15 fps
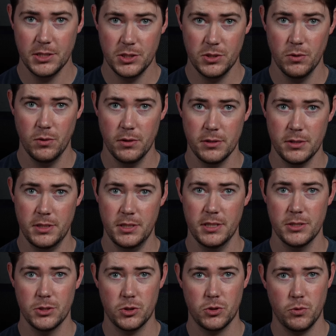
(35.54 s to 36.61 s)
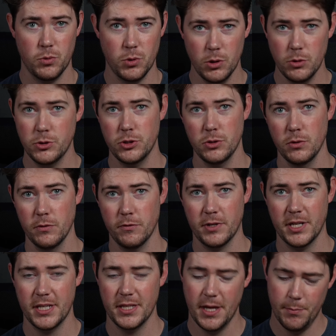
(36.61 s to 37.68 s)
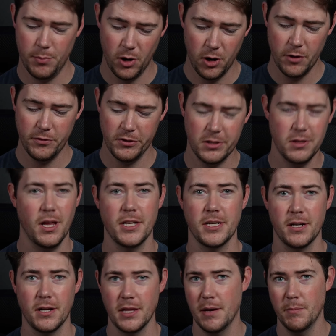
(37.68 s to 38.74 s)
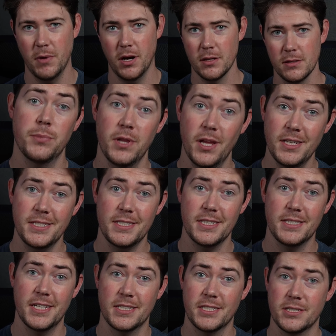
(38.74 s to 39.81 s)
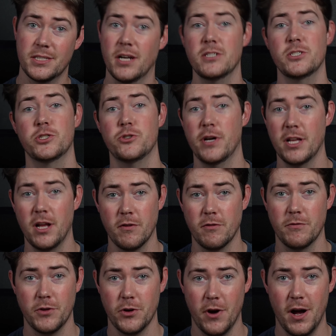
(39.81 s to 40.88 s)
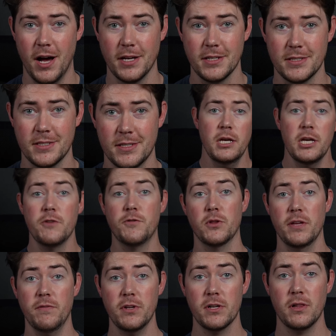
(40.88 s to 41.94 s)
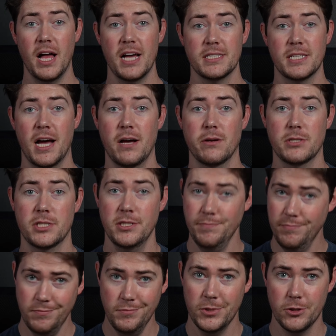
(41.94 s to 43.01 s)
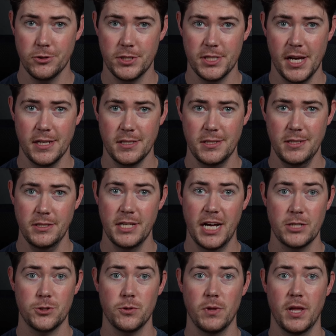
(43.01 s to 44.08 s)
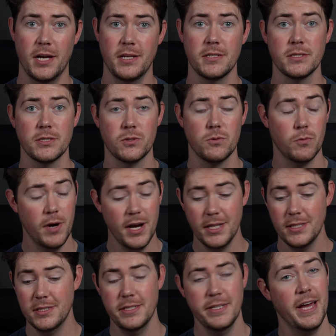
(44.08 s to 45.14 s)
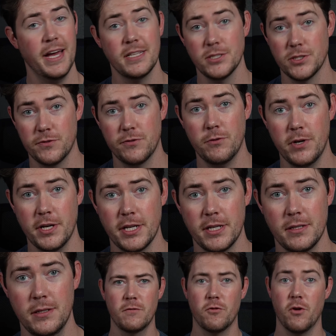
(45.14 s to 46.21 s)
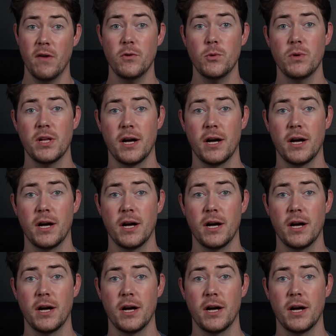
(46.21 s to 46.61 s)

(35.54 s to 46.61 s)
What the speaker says: source is crucial for getting that perfect lighting on that model. Plus, it takes a ton of strain off of your eyes. If you live in a glass house, you're set. Natural light is great and it's free. For everyone